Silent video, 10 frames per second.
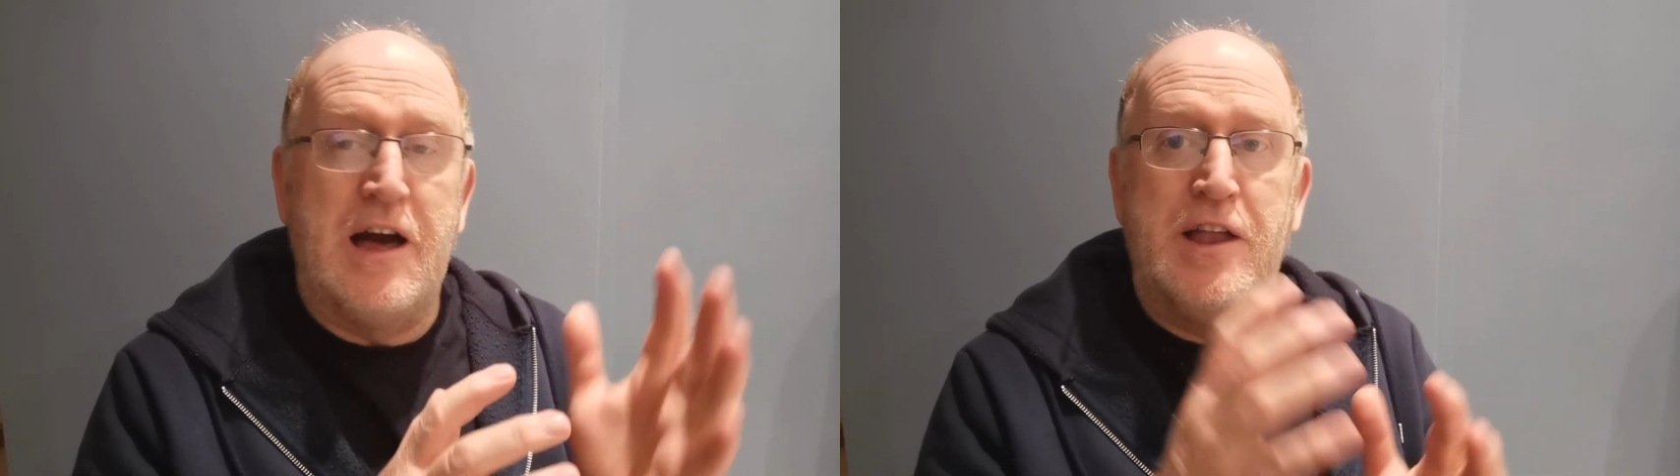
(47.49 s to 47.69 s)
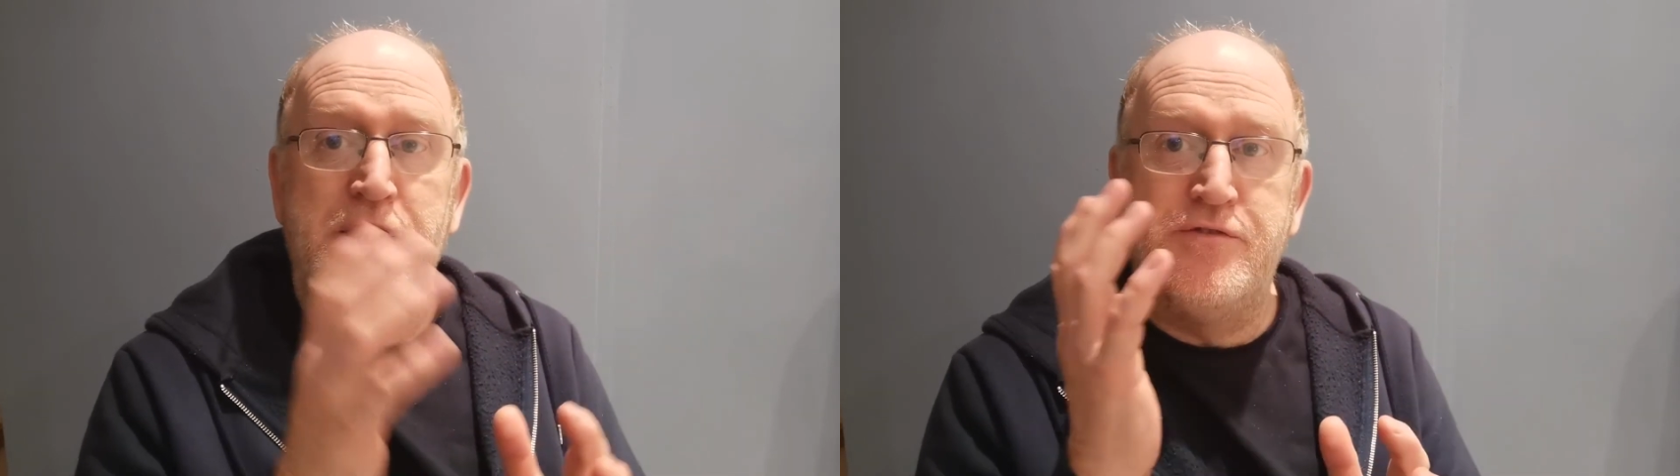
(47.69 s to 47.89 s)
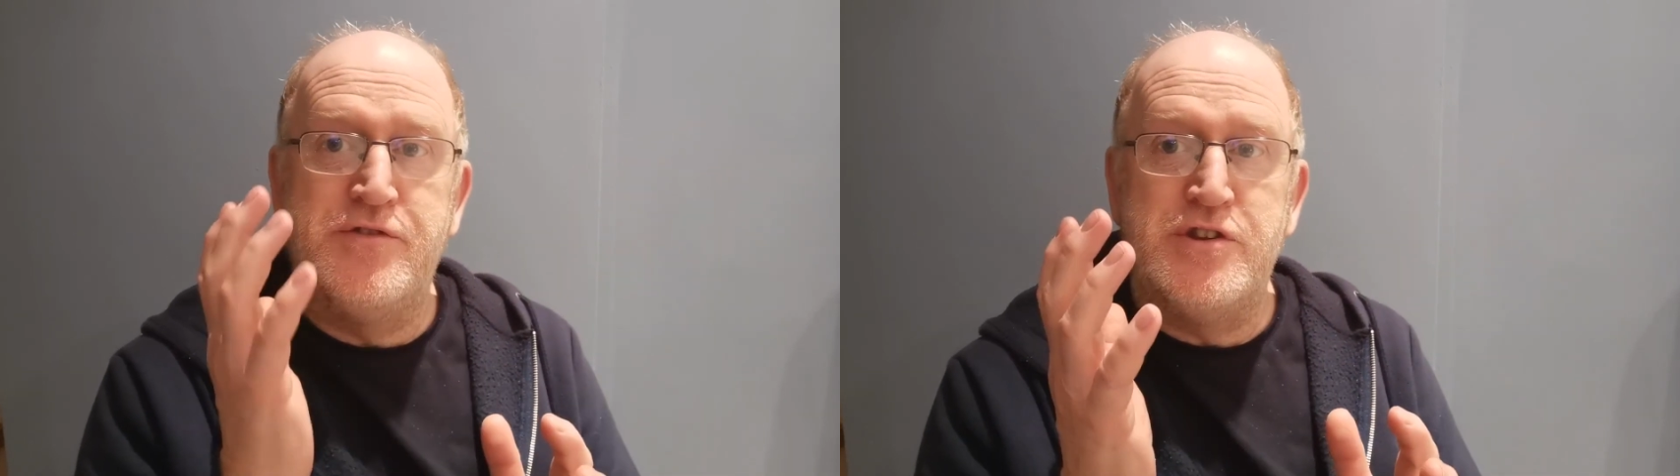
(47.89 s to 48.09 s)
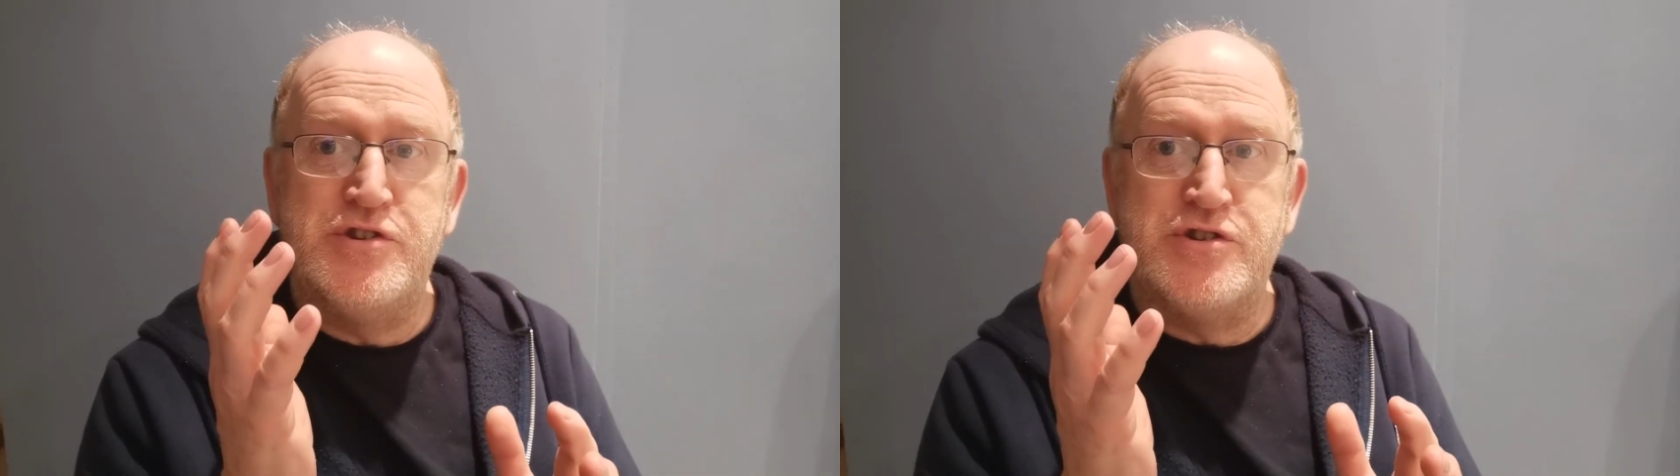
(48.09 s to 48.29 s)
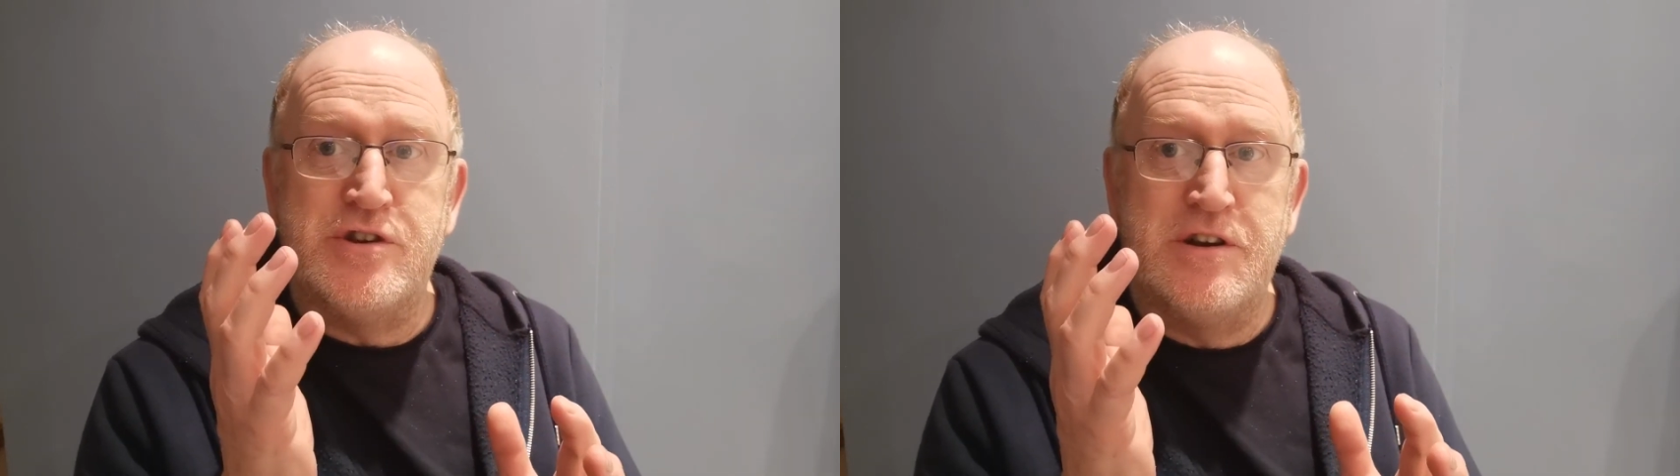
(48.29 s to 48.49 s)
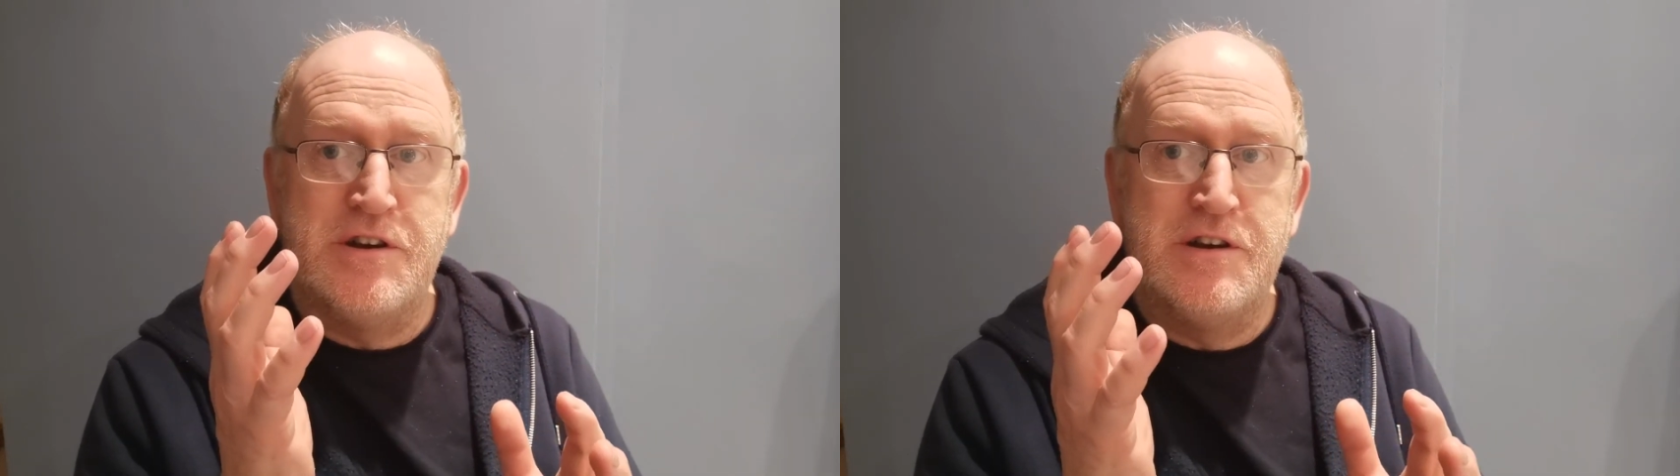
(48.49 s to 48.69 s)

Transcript: and the finisher